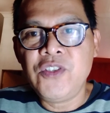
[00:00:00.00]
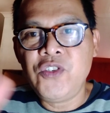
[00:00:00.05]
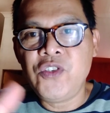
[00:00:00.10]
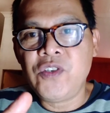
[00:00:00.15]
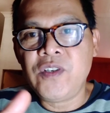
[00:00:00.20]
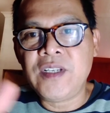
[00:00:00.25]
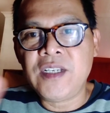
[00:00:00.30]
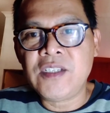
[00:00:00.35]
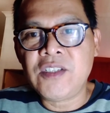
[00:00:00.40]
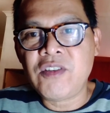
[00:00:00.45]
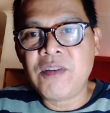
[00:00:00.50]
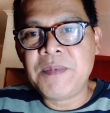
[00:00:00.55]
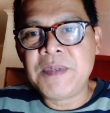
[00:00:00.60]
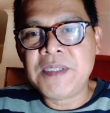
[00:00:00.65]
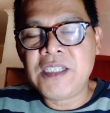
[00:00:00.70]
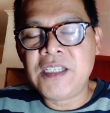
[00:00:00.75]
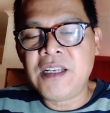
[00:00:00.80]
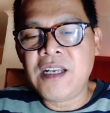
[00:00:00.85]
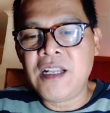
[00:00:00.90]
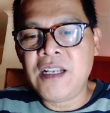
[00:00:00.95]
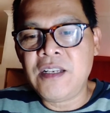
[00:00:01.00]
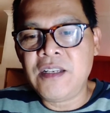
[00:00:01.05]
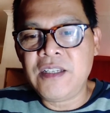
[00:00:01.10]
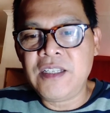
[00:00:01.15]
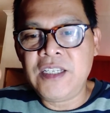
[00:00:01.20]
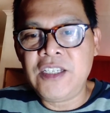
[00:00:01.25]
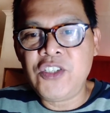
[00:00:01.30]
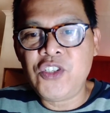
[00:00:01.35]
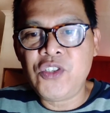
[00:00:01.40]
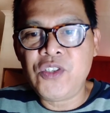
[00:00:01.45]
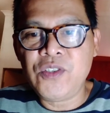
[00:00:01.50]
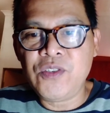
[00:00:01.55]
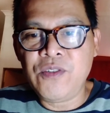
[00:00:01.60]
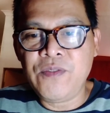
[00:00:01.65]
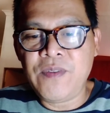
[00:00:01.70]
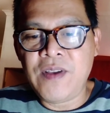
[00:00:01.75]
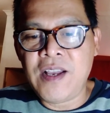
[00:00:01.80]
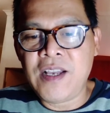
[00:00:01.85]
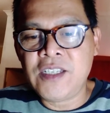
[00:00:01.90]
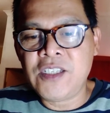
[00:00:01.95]
during a sabbatical, each
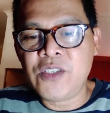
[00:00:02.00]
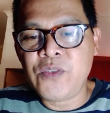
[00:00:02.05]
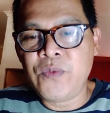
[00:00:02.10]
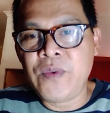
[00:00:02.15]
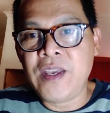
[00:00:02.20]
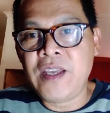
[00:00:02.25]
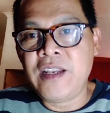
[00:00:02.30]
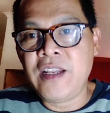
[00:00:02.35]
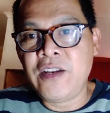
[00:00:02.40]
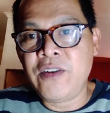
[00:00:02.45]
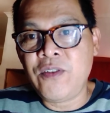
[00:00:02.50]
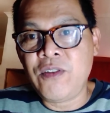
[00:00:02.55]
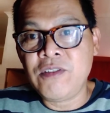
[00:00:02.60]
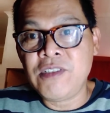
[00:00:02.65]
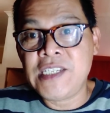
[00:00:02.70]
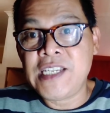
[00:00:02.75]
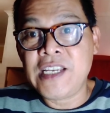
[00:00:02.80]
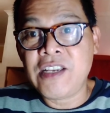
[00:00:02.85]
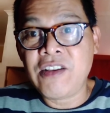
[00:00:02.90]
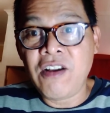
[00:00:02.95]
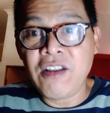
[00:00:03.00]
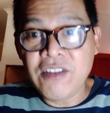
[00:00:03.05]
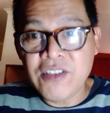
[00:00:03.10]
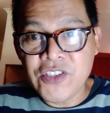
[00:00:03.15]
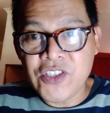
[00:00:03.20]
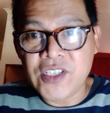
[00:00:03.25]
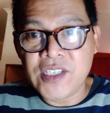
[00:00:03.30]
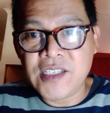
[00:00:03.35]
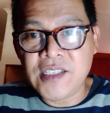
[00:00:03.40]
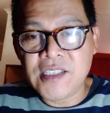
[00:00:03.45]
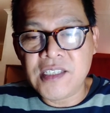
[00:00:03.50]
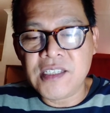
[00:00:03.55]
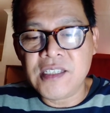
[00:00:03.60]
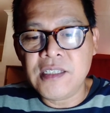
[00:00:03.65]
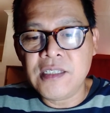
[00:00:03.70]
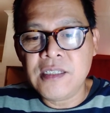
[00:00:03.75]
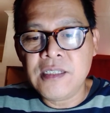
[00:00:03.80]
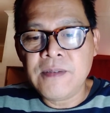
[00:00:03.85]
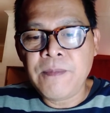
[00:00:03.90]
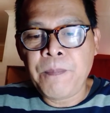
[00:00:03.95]
of us, we had our own psychologist.
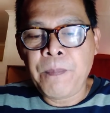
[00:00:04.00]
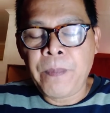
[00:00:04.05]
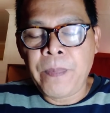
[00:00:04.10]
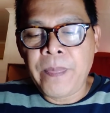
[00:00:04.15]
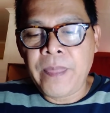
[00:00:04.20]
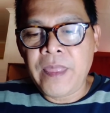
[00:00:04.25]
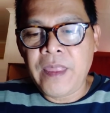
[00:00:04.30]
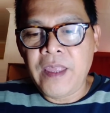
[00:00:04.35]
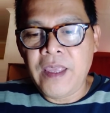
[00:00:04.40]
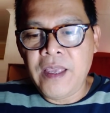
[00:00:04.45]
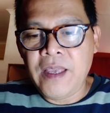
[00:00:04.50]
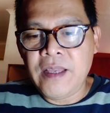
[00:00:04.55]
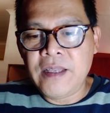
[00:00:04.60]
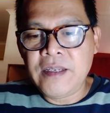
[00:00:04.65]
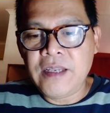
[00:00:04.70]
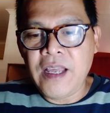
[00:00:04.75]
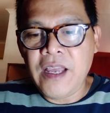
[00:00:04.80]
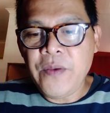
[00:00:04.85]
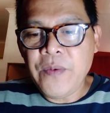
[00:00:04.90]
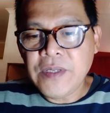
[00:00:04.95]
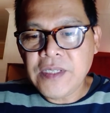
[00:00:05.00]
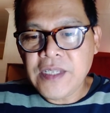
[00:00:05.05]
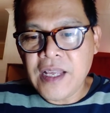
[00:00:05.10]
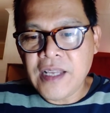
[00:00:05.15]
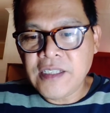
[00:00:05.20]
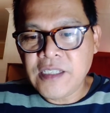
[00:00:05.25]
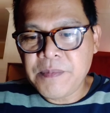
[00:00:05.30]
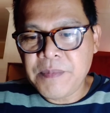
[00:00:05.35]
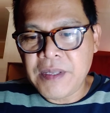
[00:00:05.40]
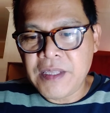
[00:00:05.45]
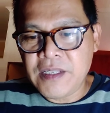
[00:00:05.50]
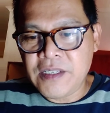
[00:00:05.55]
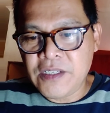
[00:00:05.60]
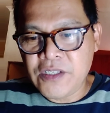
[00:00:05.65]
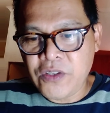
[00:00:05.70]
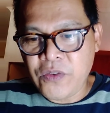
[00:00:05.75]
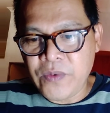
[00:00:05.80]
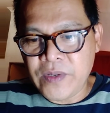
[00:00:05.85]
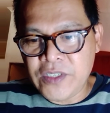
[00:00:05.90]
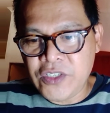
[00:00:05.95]
And I was asked by this
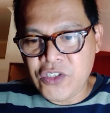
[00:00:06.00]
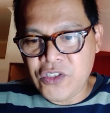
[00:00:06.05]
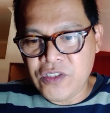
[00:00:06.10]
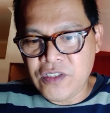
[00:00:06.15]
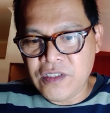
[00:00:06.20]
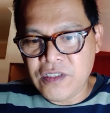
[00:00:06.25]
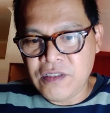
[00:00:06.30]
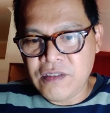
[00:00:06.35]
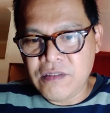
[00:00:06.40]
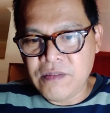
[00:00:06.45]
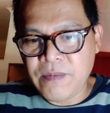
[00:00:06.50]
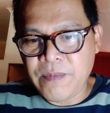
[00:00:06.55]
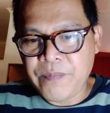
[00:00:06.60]
question,